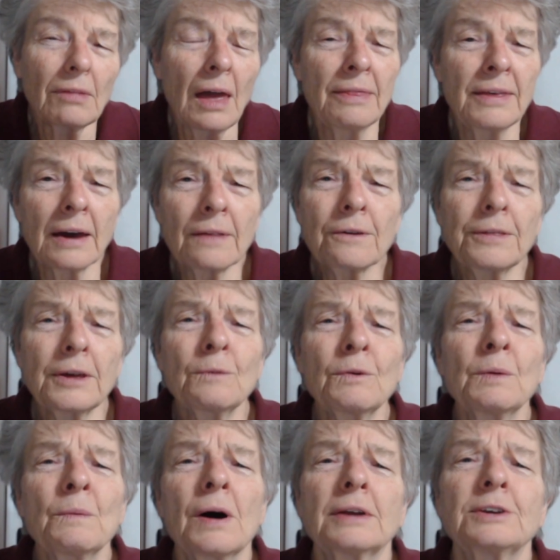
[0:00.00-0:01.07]
The other thing we
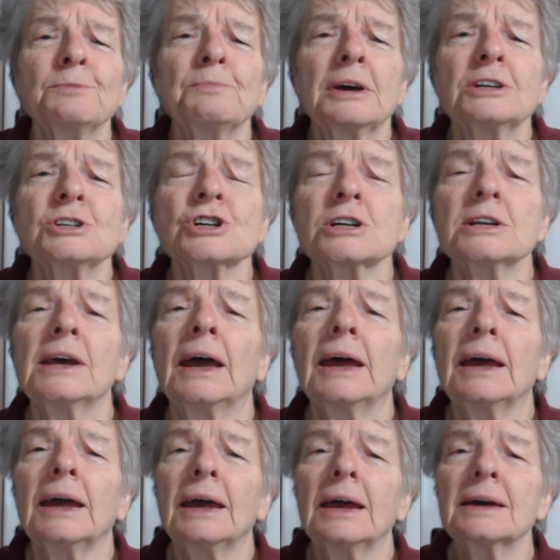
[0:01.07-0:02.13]
want to mention
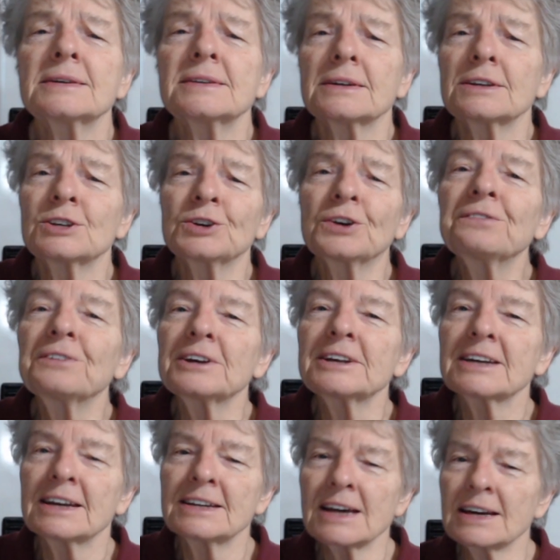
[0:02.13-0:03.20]
is that service
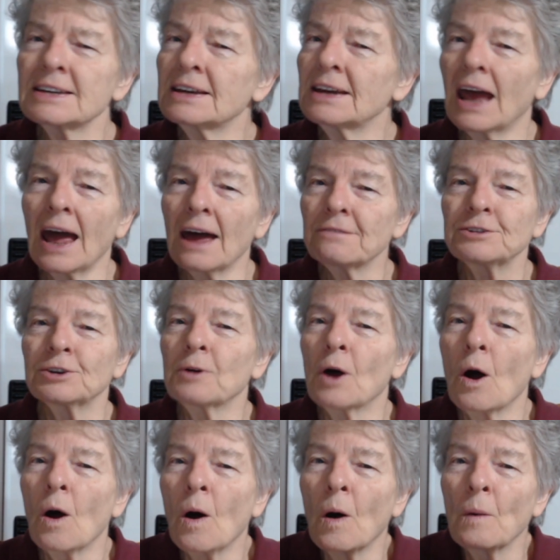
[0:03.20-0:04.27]
doesn't have to
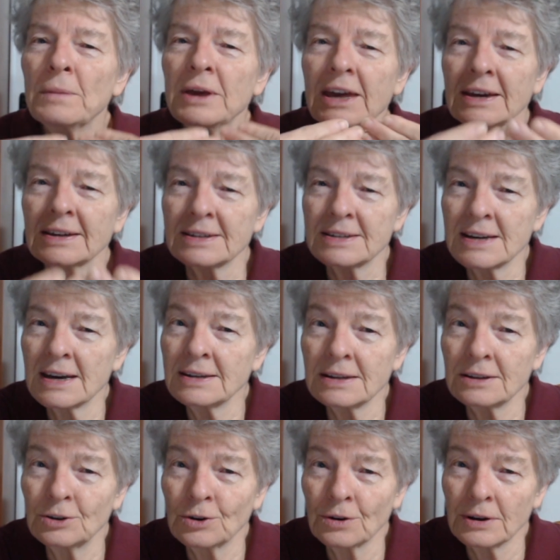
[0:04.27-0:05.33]
all be
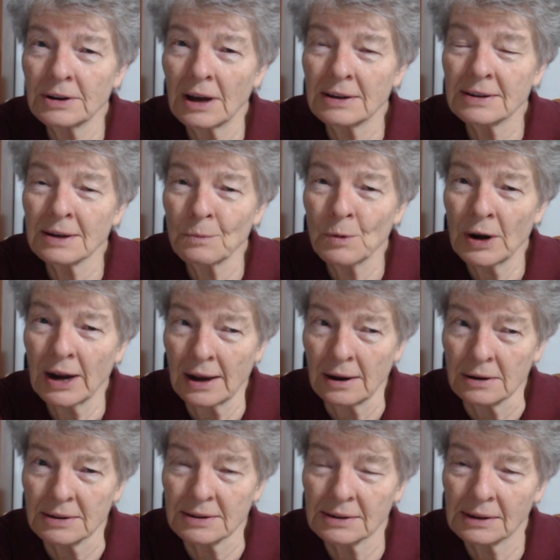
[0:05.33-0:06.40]
extended toward someone
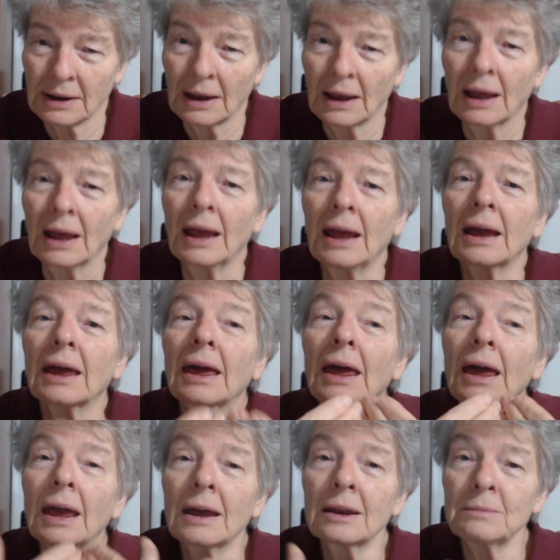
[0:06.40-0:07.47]
else. It
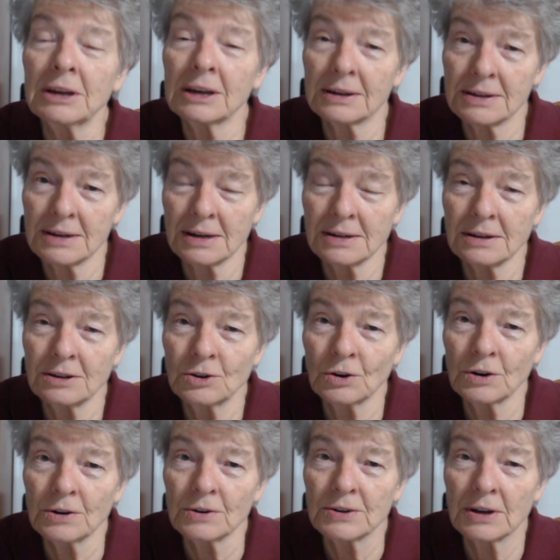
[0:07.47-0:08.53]
can be extended
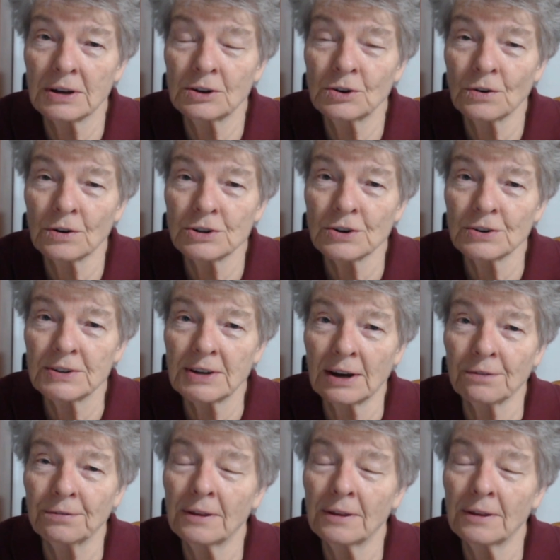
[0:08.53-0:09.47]
toward, your, toward yourself.